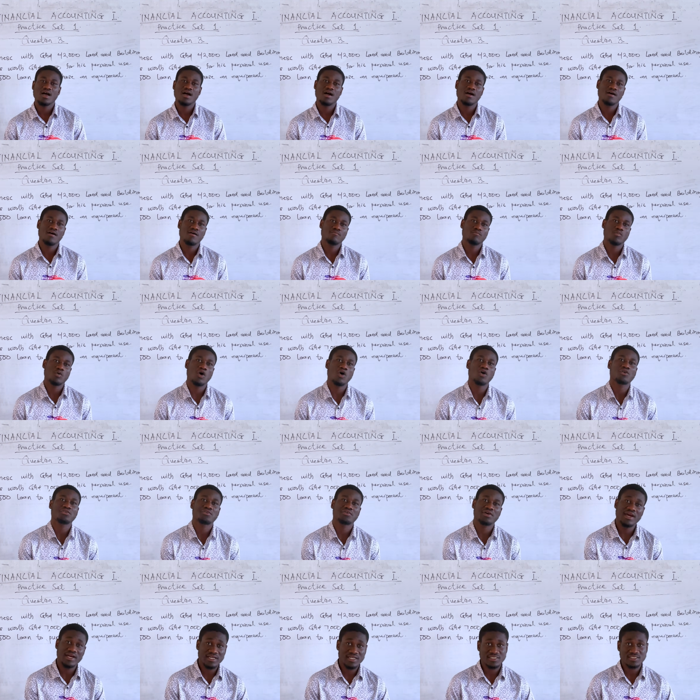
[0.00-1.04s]
on
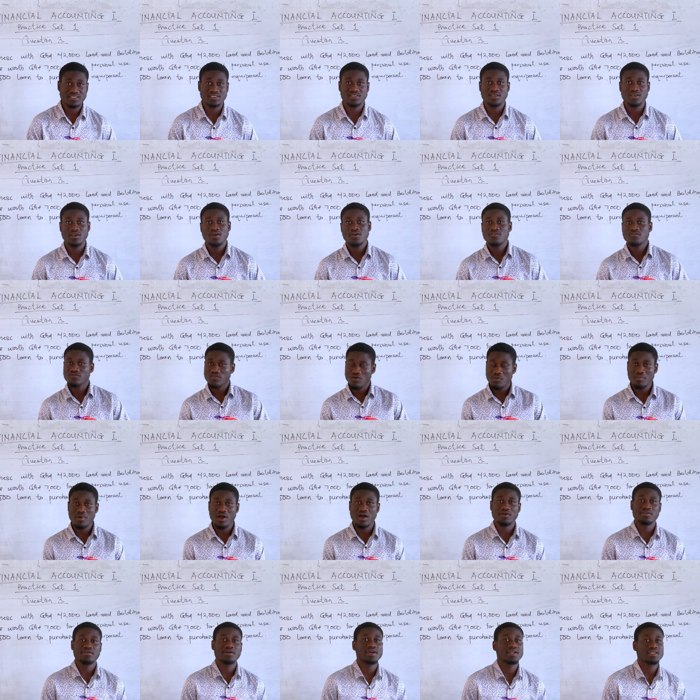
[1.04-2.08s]
credit from
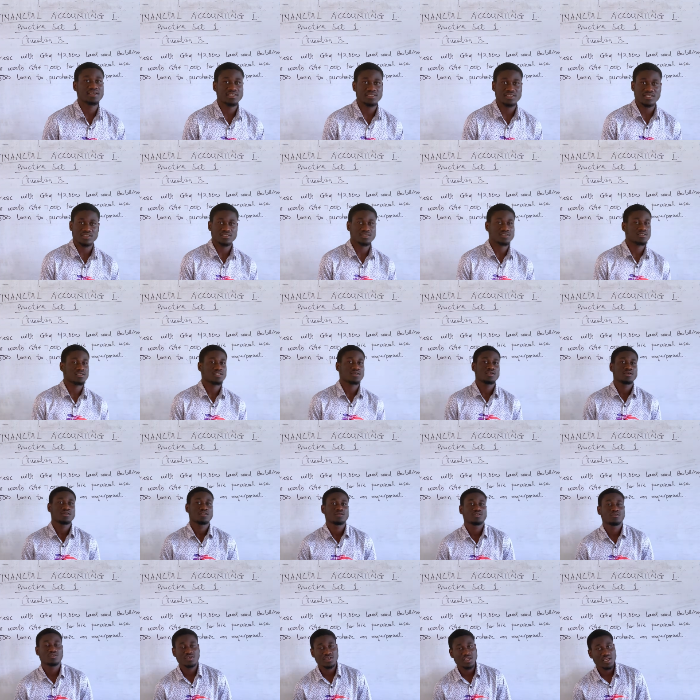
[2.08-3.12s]
our creditors.
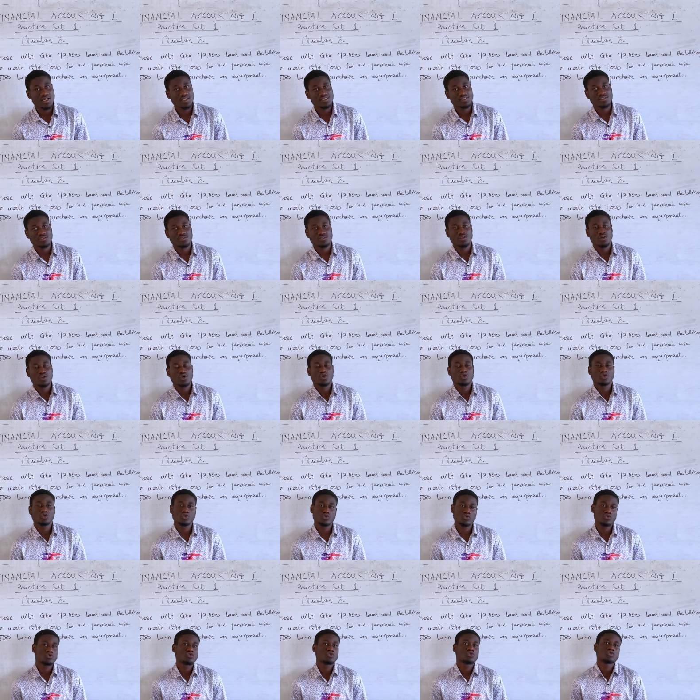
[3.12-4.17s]
Do you get it?
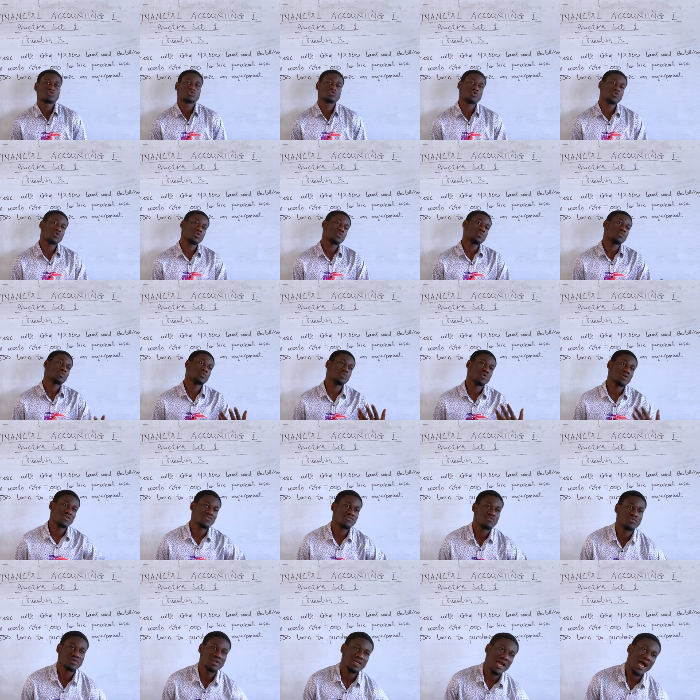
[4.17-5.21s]
So
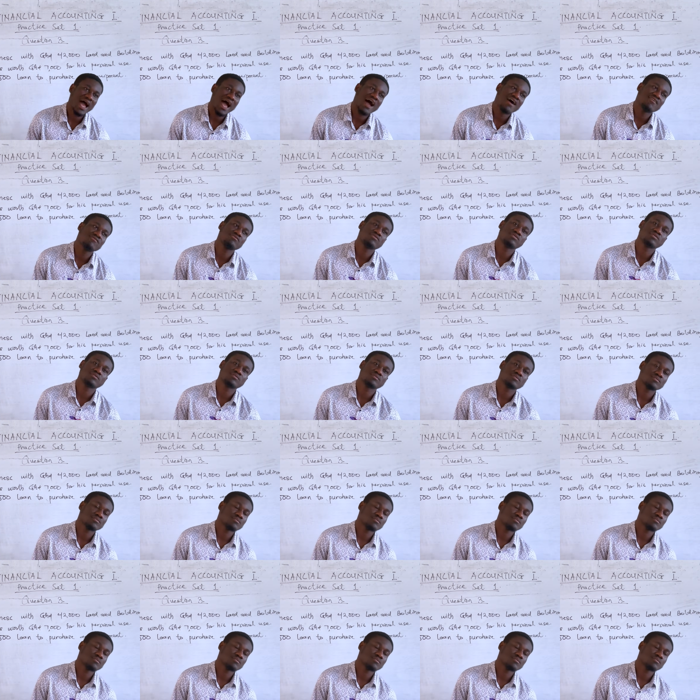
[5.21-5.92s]
if we have,